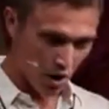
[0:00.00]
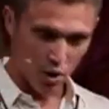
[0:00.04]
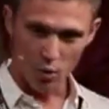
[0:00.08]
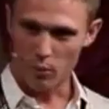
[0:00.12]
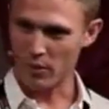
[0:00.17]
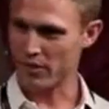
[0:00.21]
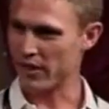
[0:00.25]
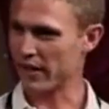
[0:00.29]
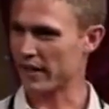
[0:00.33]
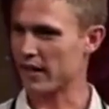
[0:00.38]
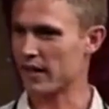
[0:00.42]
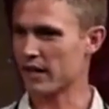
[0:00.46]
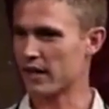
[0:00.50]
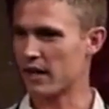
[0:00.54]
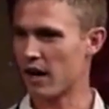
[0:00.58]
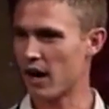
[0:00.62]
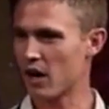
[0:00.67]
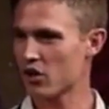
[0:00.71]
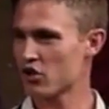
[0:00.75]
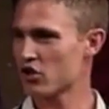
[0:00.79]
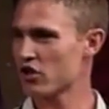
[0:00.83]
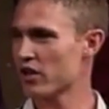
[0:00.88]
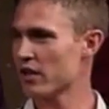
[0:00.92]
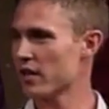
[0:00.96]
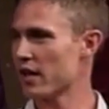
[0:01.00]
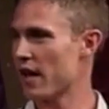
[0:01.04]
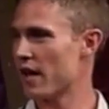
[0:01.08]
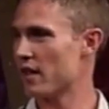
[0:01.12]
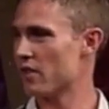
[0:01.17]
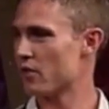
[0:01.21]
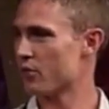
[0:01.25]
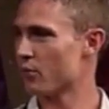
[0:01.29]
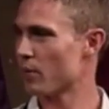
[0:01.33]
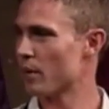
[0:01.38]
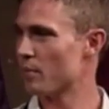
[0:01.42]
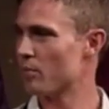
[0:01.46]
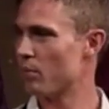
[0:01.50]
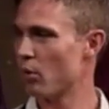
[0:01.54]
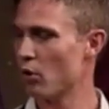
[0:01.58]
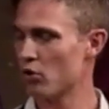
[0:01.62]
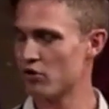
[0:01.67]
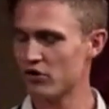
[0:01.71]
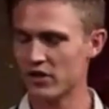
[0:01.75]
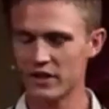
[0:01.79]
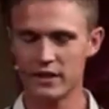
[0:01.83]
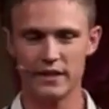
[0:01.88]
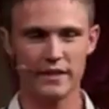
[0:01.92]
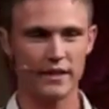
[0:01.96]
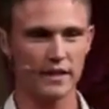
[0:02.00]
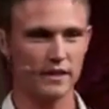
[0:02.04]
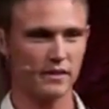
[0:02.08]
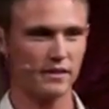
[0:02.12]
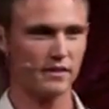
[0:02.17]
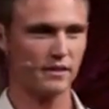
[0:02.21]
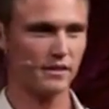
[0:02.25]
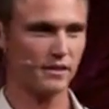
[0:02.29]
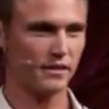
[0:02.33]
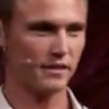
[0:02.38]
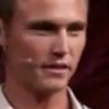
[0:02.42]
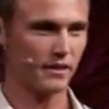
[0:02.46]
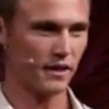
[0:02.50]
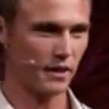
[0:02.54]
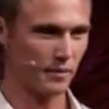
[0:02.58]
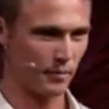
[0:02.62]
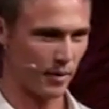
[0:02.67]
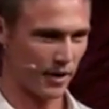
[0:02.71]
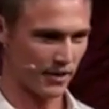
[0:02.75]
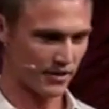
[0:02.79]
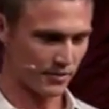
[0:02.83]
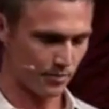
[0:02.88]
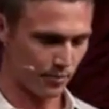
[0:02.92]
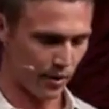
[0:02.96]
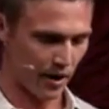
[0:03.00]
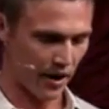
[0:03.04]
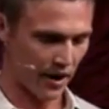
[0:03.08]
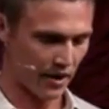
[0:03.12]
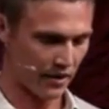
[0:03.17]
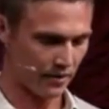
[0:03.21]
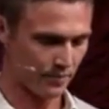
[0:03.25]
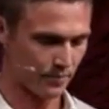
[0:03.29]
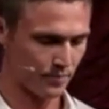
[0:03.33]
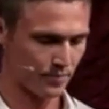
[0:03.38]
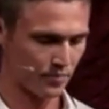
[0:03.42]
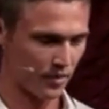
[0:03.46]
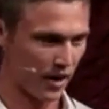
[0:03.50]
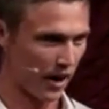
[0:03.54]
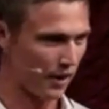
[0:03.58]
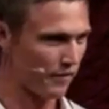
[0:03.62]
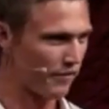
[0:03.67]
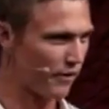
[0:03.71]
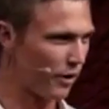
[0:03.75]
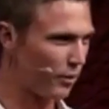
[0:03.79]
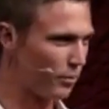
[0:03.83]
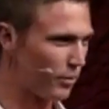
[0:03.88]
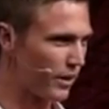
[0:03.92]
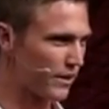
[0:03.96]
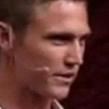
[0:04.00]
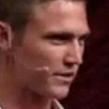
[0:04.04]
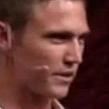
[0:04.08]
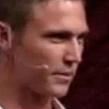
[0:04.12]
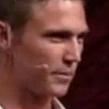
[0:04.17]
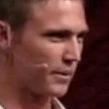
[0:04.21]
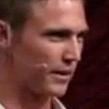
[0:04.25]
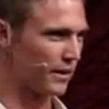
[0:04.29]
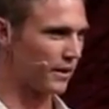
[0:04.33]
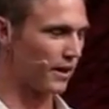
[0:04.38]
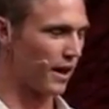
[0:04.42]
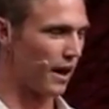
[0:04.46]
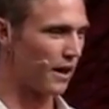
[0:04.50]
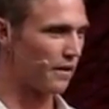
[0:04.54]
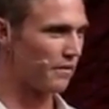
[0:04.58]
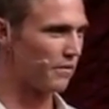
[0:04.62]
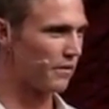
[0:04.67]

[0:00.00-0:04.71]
With a concussion and 3 bulging discs in my spine, I felt blessed to be alive.